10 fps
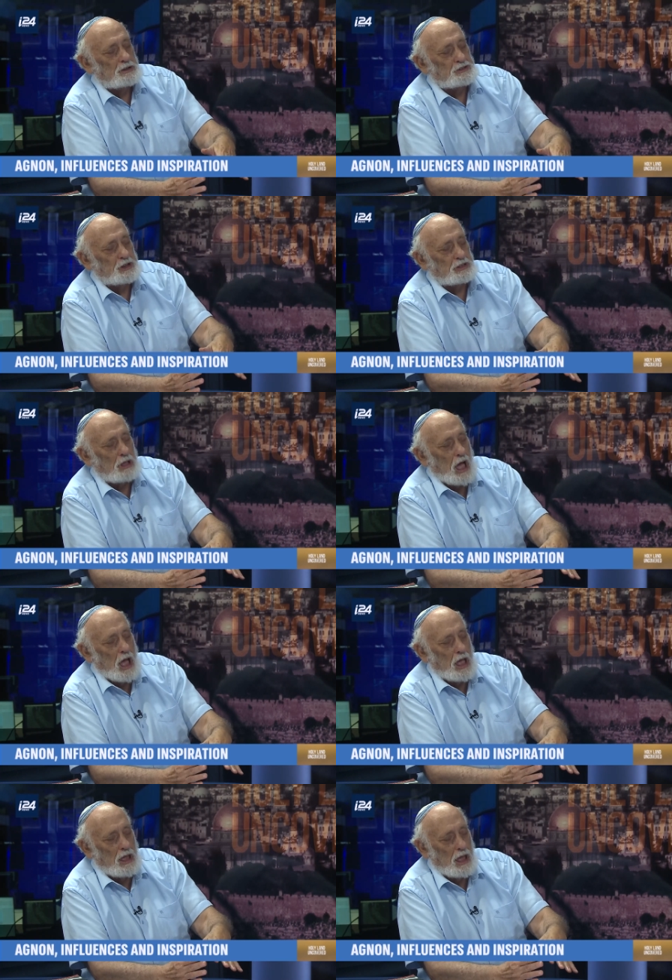that
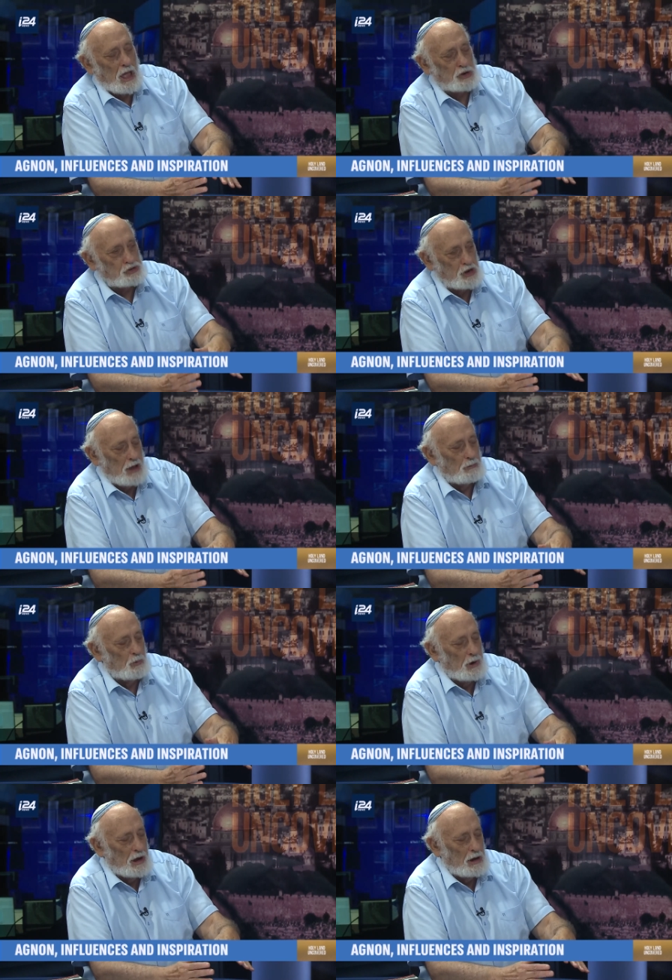Hashem
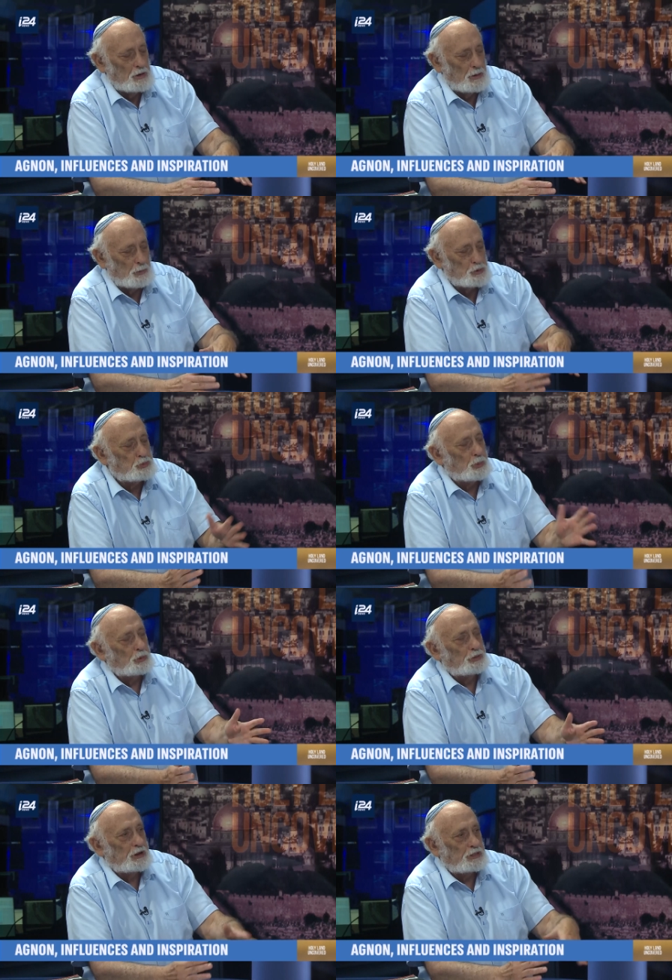will
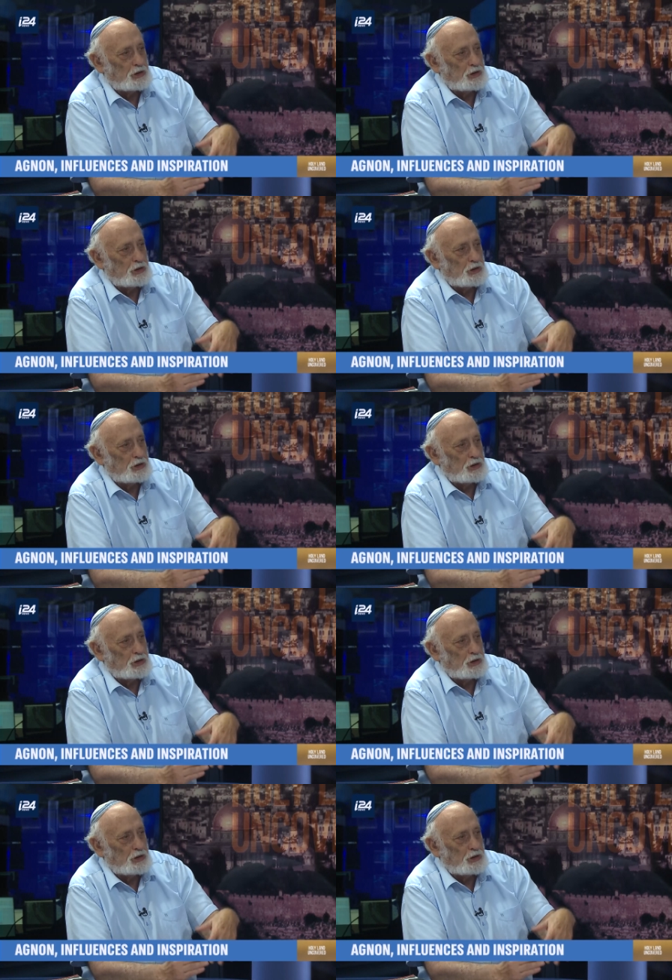postpone it,